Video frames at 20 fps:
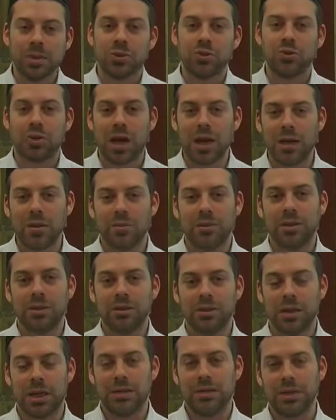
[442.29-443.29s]

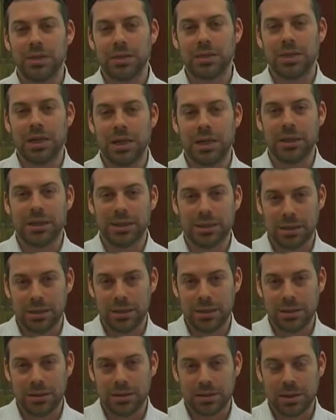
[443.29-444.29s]
astronomer to understand these
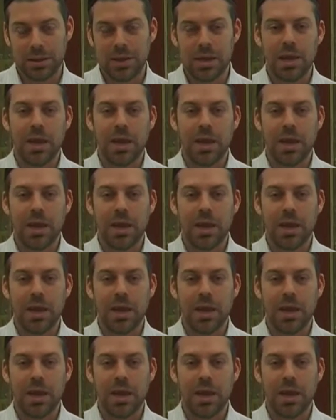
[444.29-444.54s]
things.